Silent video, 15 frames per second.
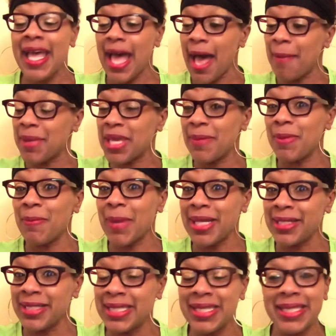I'm keeping my
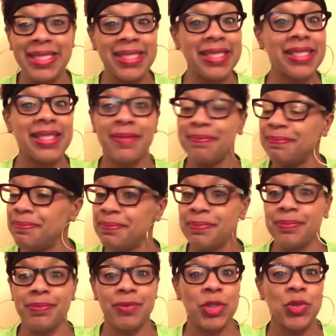distance.
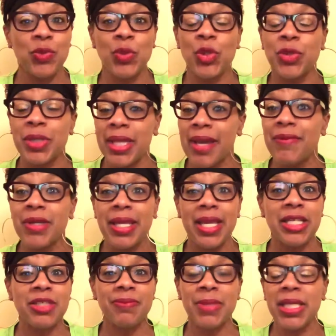You will never
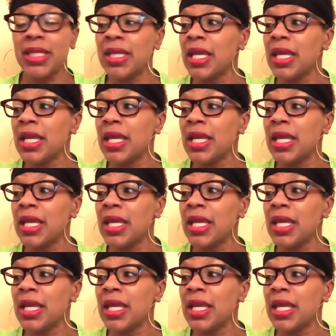catch me